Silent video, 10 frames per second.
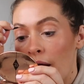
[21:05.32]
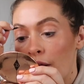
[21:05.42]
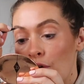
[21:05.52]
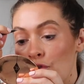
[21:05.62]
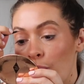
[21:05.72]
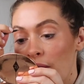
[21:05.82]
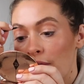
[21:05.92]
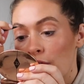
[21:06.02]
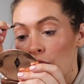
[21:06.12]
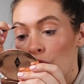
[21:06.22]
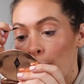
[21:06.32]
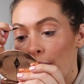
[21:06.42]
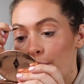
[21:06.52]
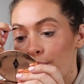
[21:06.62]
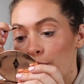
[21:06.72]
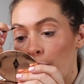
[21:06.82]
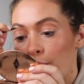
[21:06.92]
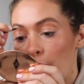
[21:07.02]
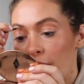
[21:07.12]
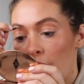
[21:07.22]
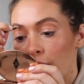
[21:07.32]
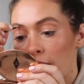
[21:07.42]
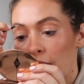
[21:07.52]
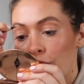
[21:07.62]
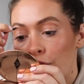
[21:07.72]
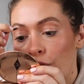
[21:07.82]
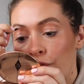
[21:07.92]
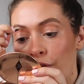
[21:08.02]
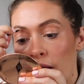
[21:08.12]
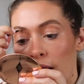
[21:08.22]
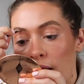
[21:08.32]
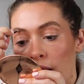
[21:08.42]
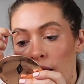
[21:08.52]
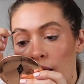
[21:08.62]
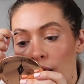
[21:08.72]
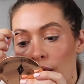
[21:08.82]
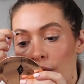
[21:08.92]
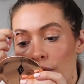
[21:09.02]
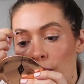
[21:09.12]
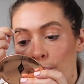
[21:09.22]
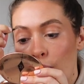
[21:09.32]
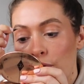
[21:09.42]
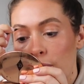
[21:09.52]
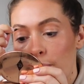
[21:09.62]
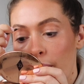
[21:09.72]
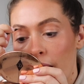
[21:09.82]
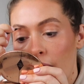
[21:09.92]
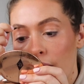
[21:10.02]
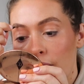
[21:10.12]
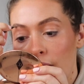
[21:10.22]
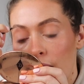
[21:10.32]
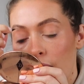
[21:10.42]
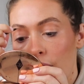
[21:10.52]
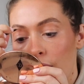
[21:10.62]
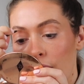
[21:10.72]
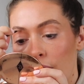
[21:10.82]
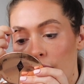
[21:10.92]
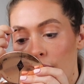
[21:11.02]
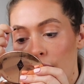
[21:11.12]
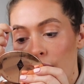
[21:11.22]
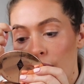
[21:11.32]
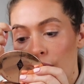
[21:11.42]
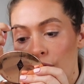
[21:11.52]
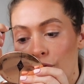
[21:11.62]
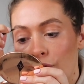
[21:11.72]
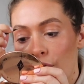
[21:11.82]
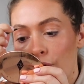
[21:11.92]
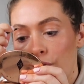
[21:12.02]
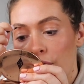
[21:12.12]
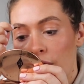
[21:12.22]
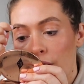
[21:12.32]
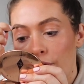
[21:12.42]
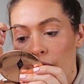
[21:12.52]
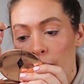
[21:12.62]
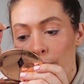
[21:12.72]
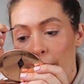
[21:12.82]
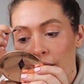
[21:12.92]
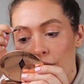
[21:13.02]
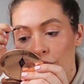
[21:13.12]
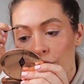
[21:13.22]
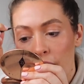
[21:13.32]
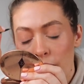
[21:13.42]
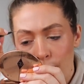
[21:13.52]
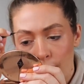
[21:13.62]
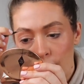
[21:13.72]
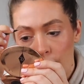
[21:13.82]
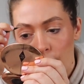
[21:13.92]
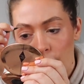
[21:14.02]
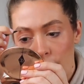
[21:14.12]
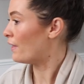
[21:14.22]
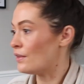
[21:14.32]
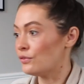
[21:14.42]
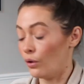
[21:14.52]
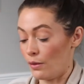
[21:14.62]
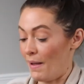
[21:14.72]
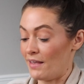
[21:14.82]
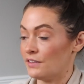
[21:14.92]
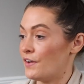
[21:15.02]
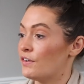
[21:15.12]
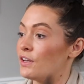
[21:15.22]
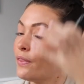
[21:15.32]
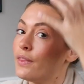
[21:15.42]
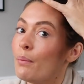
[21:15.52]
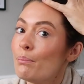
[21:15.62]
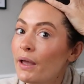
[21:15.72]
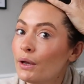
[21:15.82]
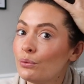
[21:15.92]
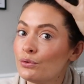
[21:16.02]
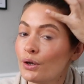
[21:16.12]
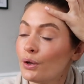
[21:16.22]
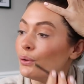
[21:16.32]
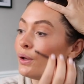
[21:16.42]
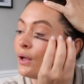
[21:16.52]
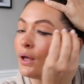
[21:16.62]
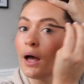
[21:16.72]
And I don't do anything to the top of the top of my brows. I literally just fill in the bottom bit underneath just to give a better shape. Okay, that's not the best I've ever done them, but it will do.